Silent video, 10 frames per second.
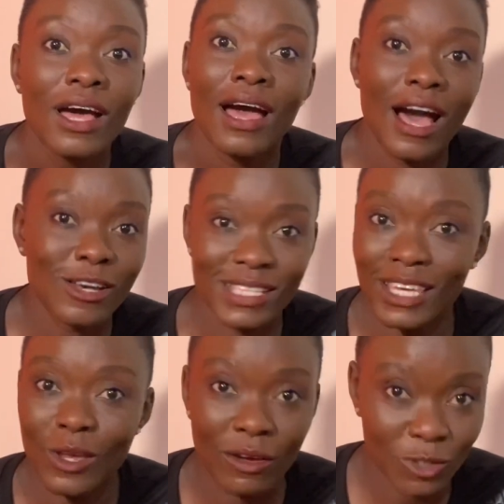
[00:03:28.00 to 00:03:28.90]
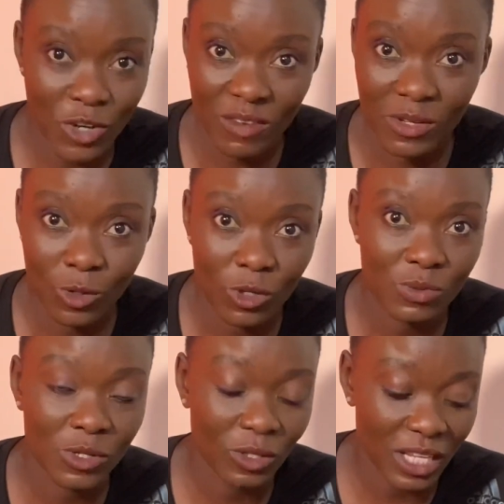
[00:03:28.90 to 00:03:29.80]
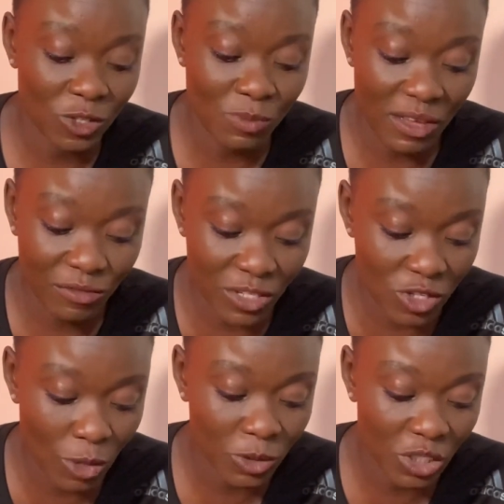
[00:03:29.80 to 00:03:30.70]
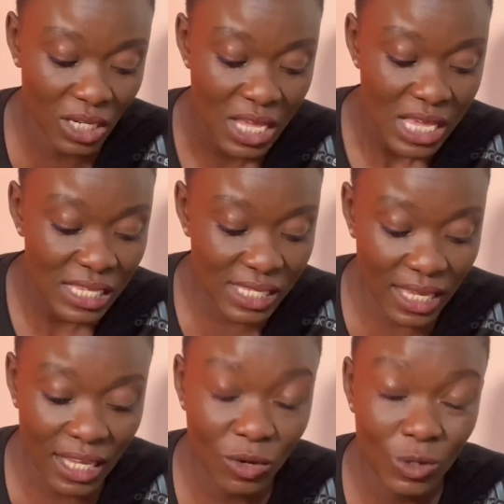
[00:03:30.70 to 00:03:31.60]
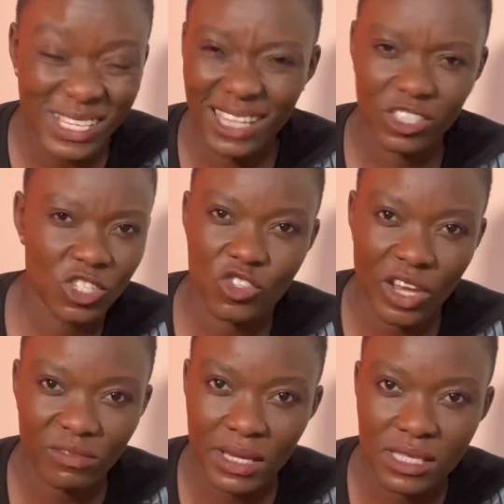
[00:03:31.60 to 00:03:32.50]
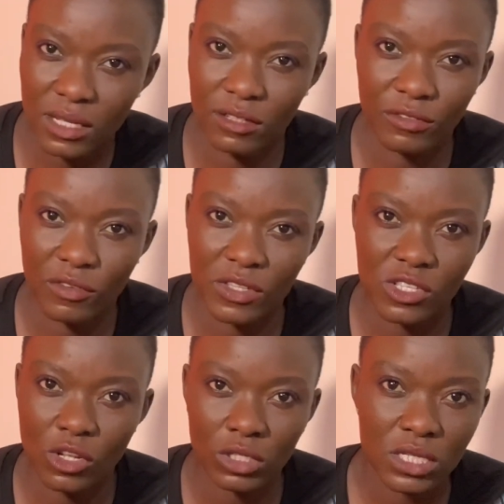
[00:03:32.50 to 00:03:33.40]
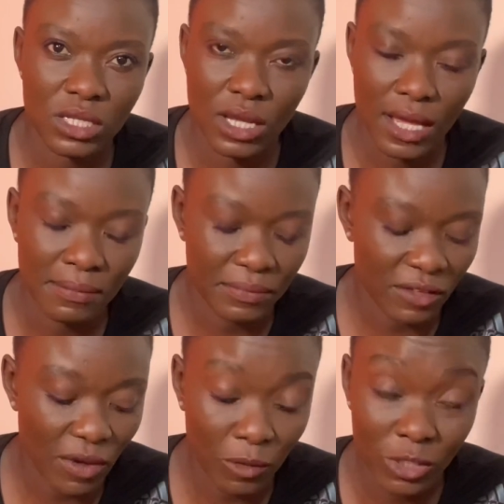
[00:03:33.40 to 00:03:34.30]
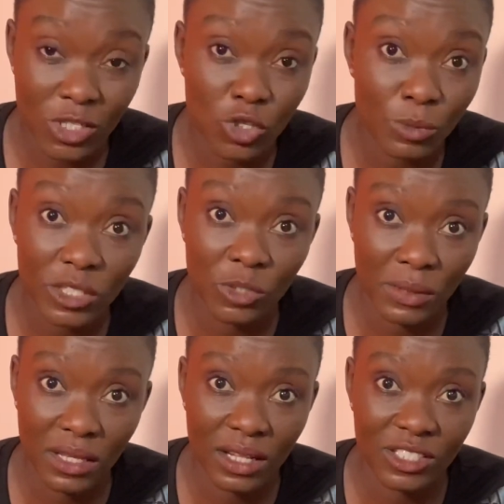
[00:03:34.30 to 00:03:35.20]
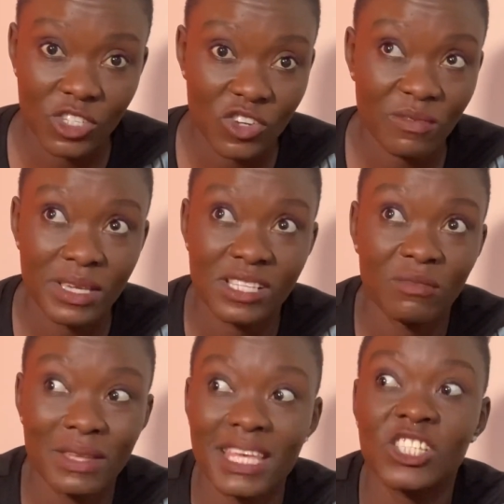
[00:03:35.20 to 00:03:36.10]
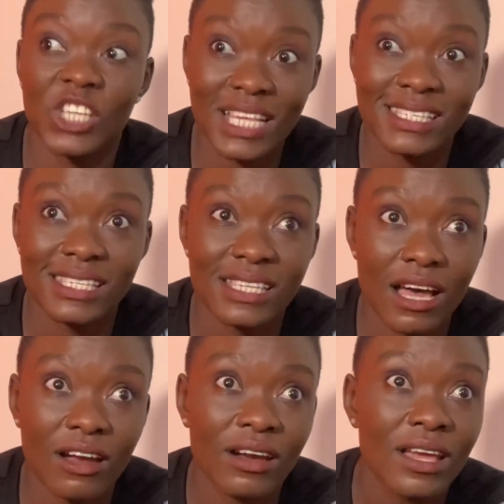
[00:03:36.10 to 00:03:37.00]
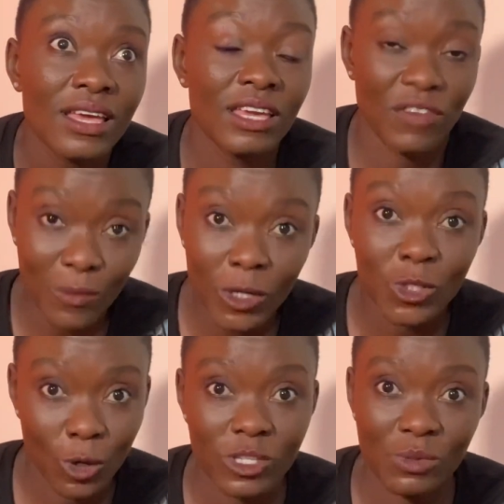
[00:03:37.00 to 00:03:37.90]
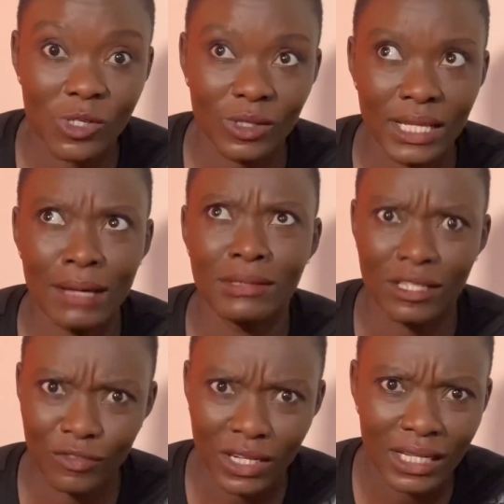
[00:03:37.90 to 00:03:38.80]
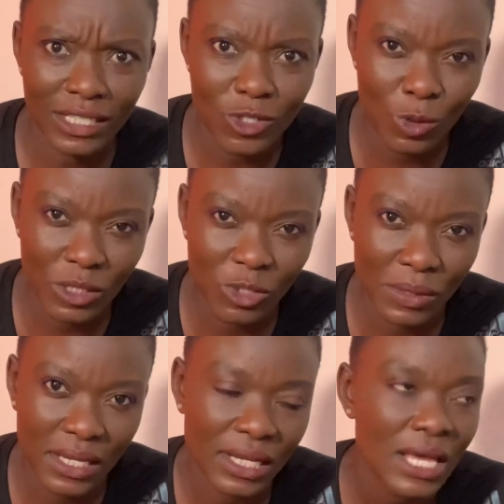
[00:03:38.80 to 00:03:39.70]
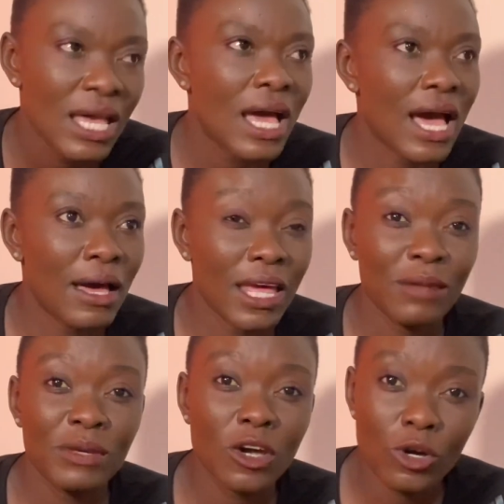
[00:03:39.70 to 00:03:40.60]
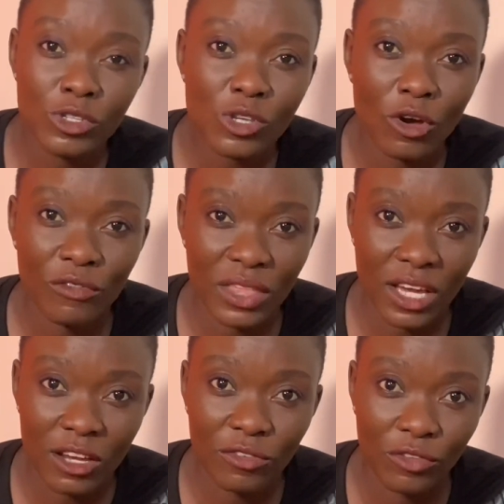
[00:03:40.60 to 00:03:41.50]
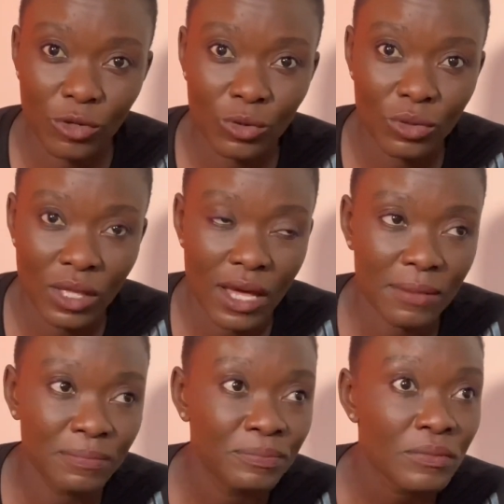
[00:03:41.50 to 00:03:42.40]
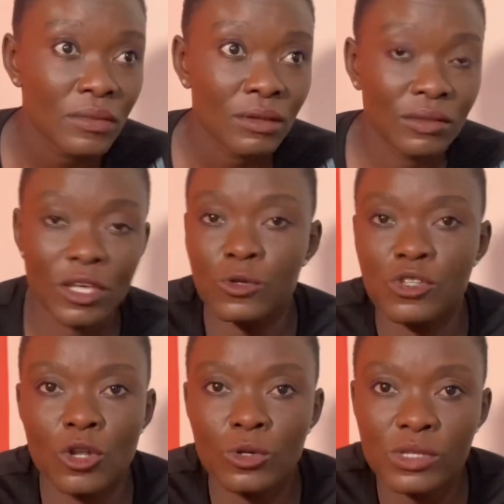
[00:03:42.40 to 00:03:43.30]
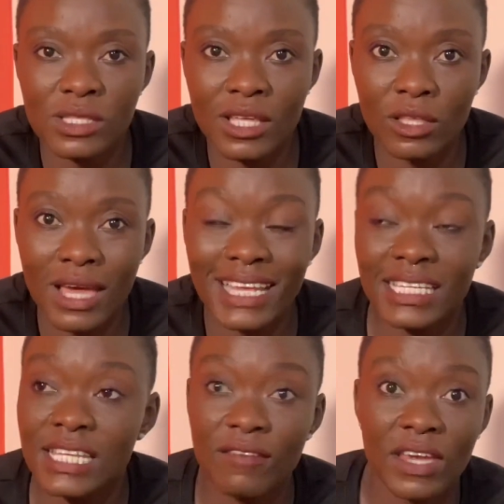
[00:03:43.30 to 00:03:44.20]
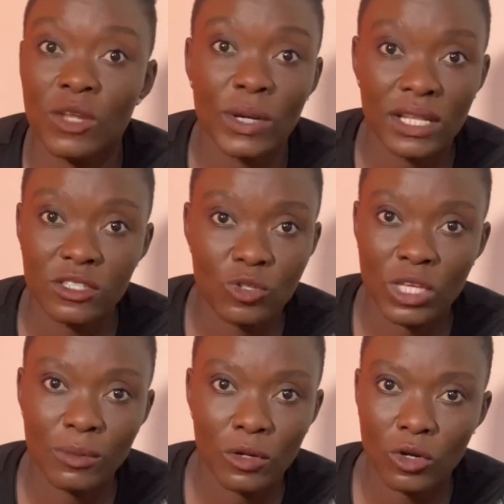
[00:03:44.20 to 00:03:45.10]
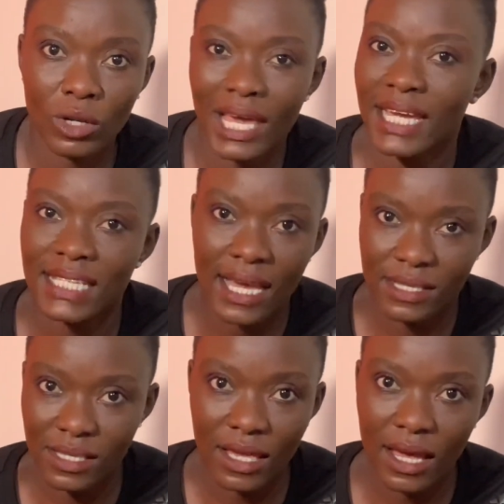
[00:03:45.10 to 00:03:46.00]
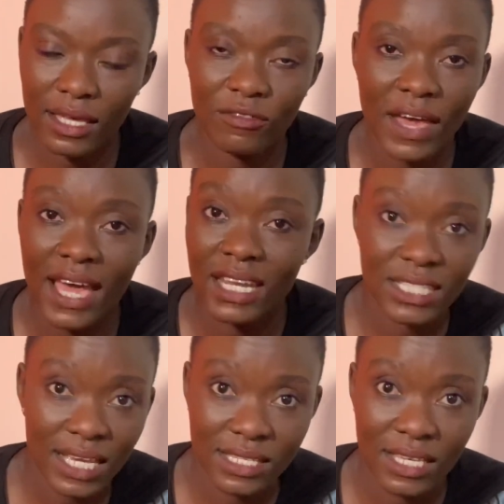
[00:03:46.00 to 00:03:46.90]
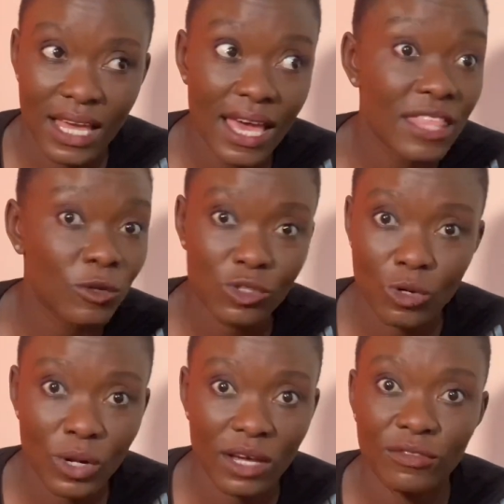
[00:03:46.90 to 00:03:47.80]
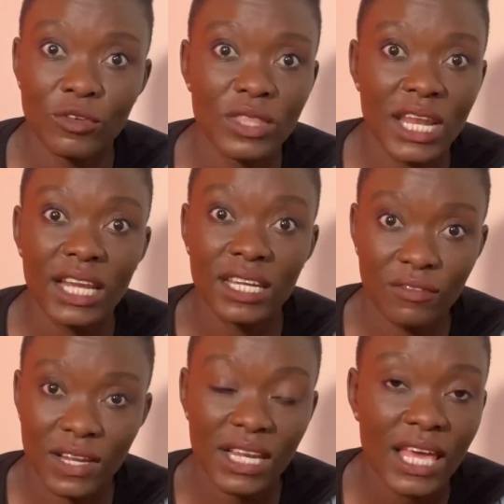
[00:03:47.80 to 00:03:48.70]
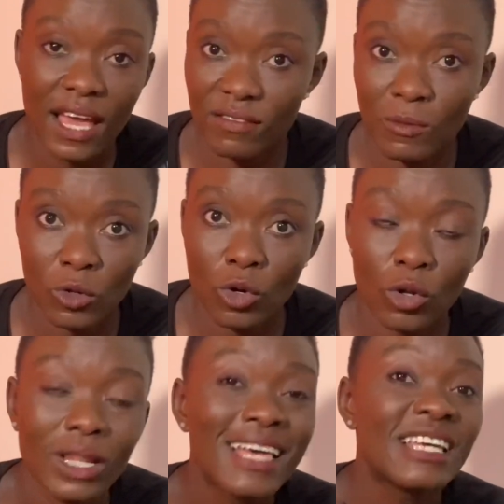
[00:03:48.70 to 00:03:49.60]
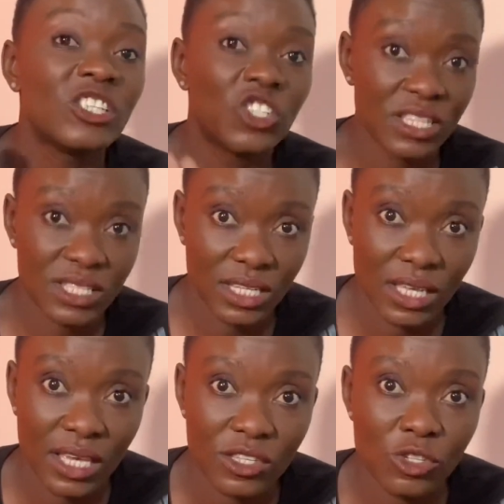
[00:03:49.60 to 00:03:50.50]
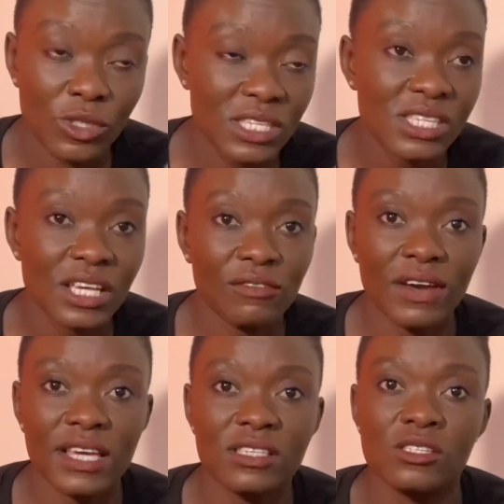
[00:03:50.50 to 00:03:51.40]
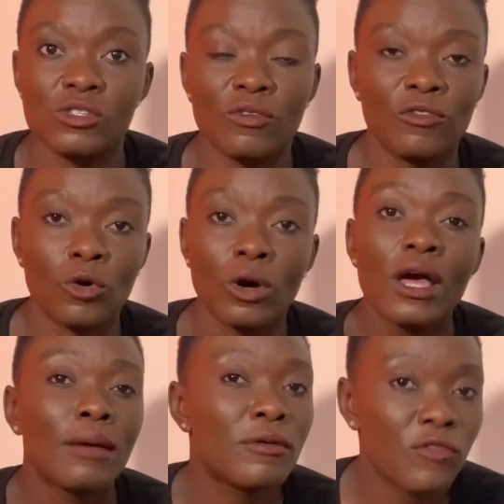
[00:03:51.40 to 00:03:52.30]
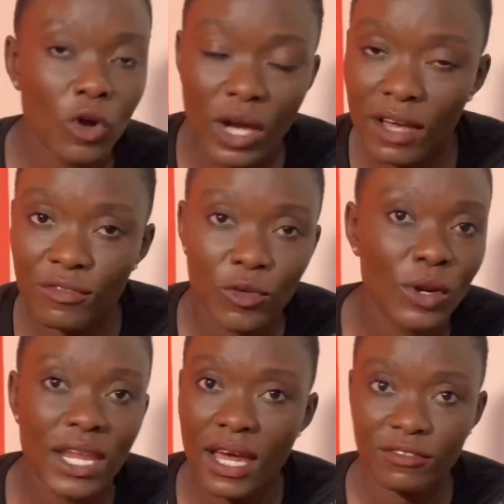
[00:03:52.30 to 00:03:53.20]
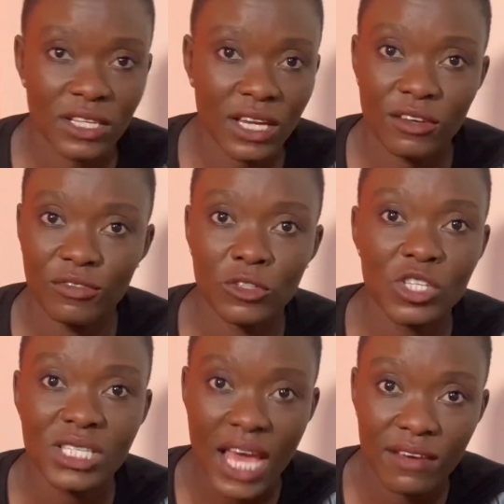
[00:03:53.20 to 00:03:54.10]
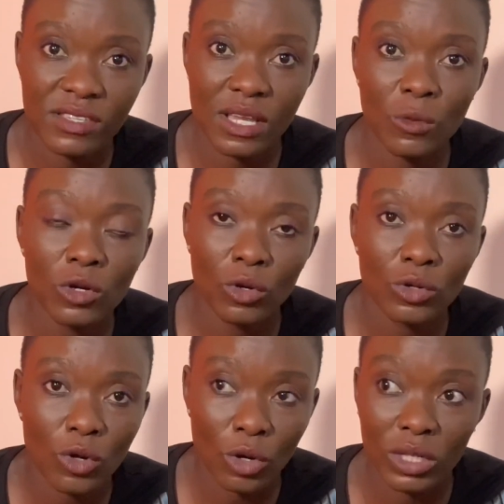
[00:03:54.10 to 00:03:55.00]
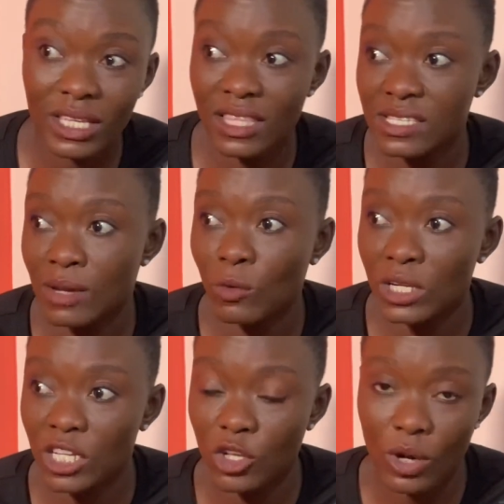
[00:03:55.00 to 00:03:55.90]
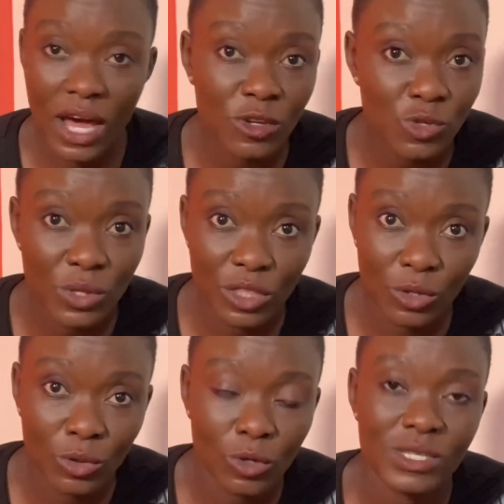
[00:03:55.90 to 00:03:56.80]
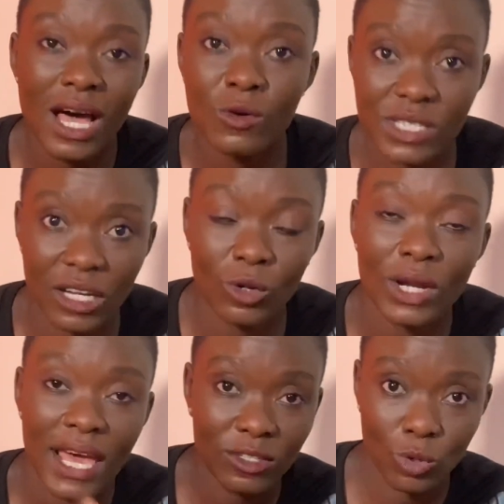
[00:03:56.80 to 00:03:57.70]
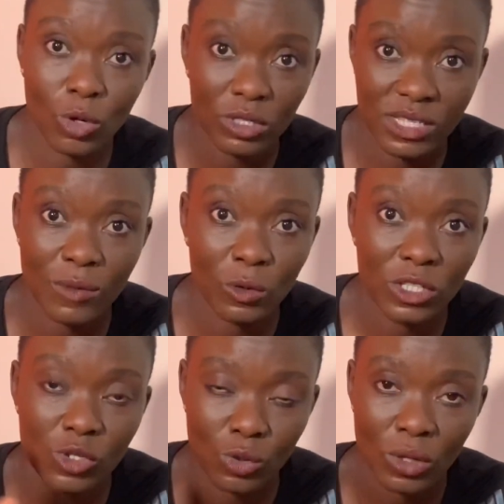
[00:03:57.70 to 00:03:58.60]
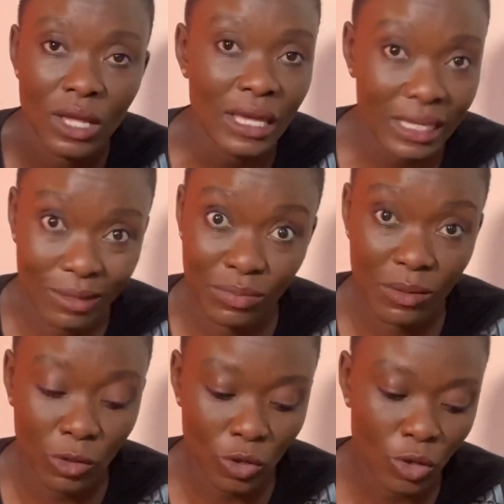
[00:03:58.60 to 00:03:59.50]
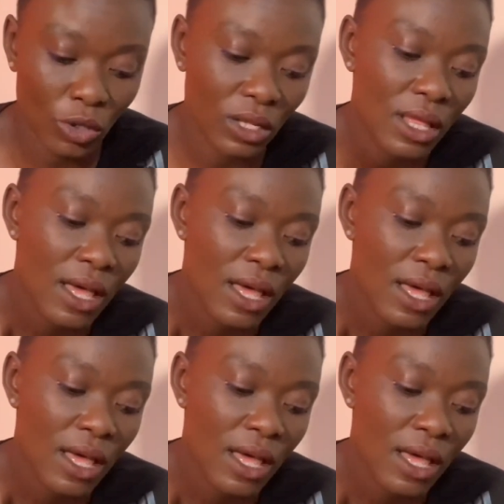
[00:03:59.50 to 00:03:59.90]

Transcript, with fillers: I was like, you have to drive me to hospital. That was my first option. Second was I'll just drive myself if it's not, um, if I'm not in too much pain, I'll just drive myself. But then chances are, if I'm going to hospital, then I'm definitely in too much pain. Uh, and because of the curfew, um, there was no, the, I didn't have anyone else to keep on call like a taxi guy. If I had a taxi guy and there was no curfew, then I'd definitely have him on call just in case. So this is advice for before curfew and after curfew, just have someone on call, either someone in your house with you, because I was alone, I had to call someone to keep them on call.